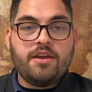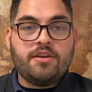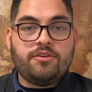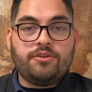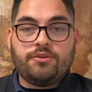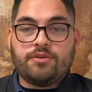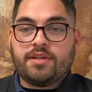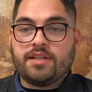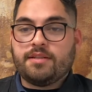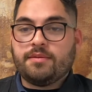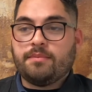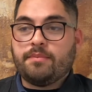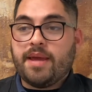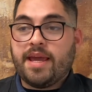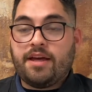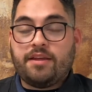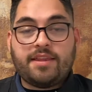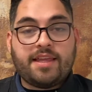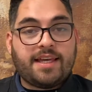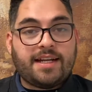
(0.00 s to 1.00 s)
You can
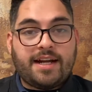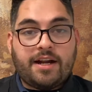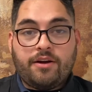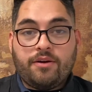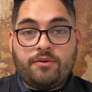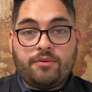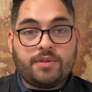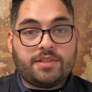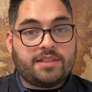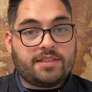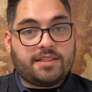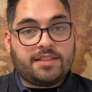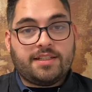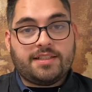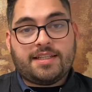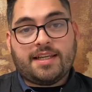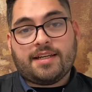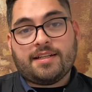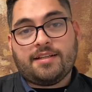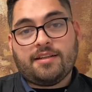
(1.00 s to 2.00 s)
mail that out, which is going
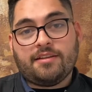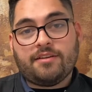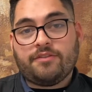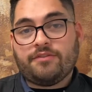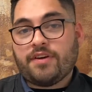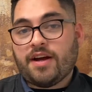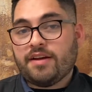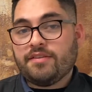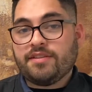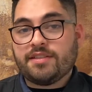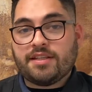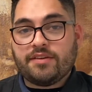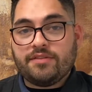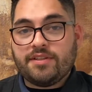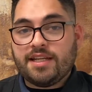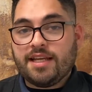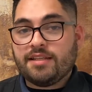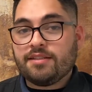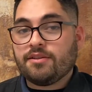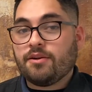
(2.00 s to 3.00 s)
to take another 5 to 7
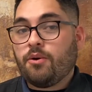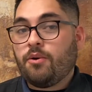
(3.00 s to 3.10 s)
days,